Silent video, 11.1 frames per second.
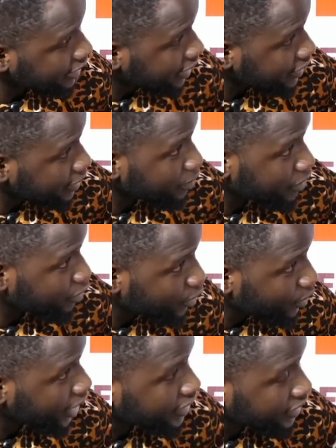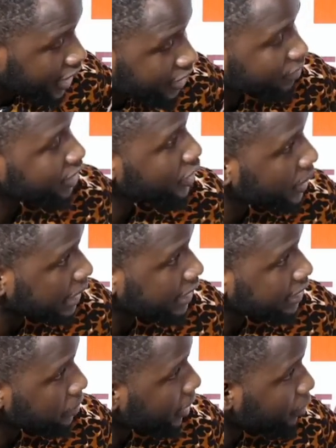That's it. If you look at the size of this
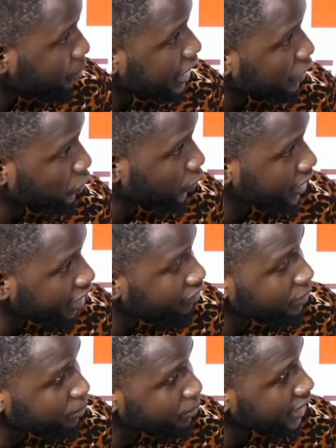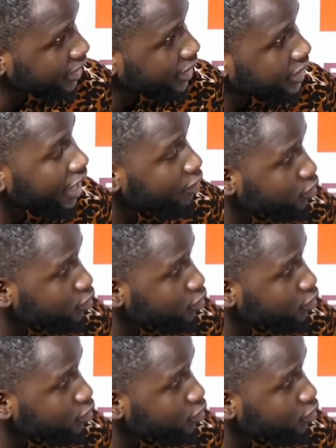country, everybody knowing everybody, and